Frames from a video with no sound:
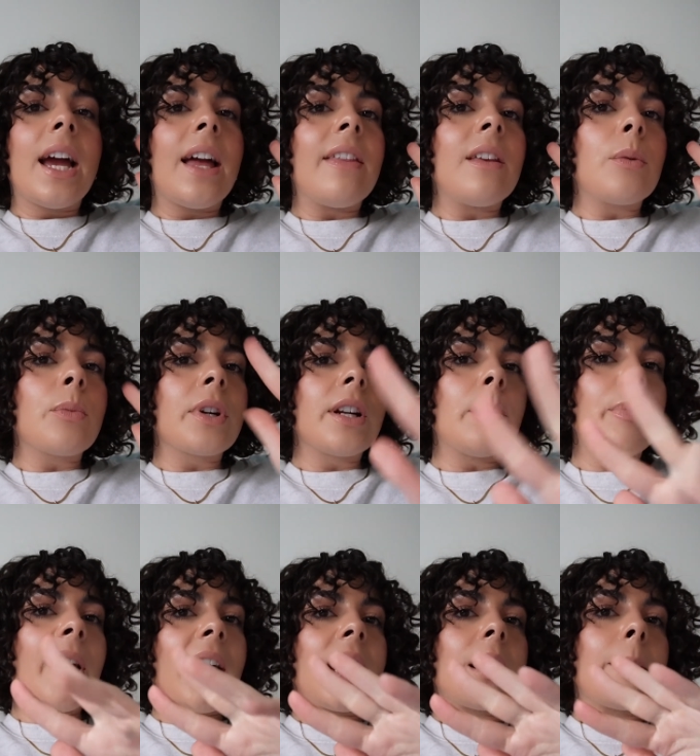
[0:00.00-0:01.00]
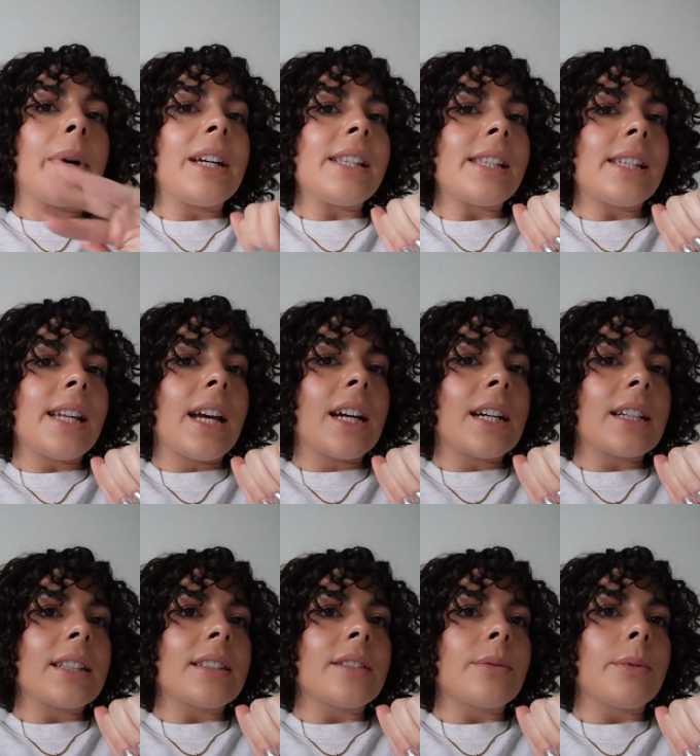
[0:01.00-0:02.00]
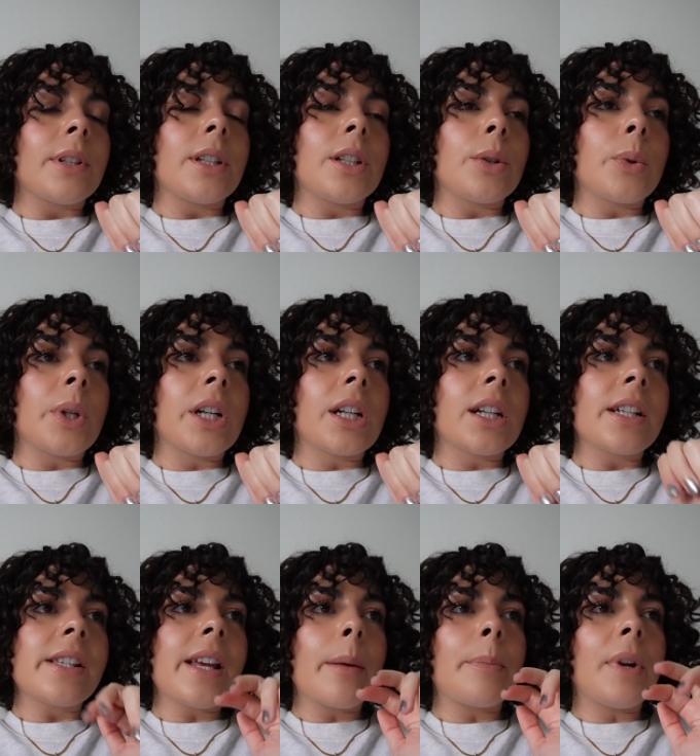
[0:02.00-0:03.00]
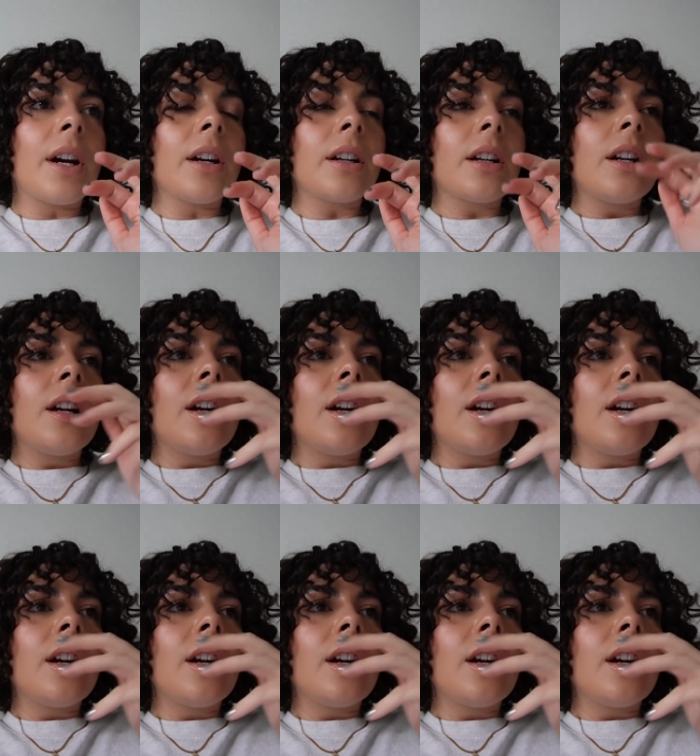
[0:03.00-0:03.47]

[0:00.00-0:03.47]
and then we're gonna pack my snacks for work because I'm not,